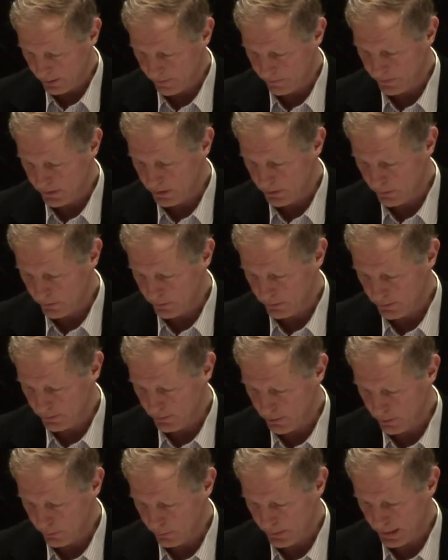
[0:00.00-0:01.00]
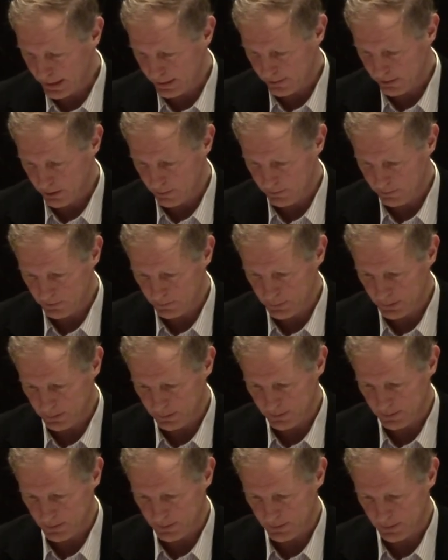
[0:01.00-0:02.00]
if you don't know that term, is
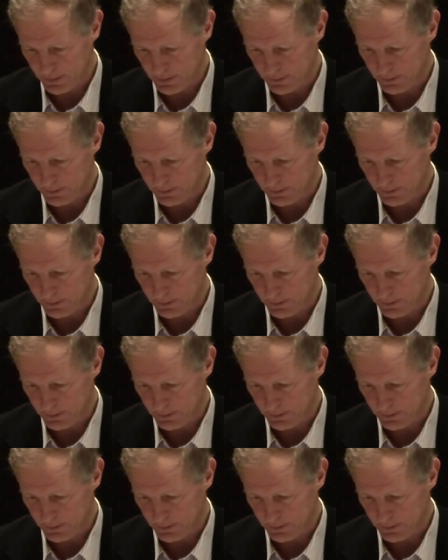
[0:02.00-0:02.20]
what uh,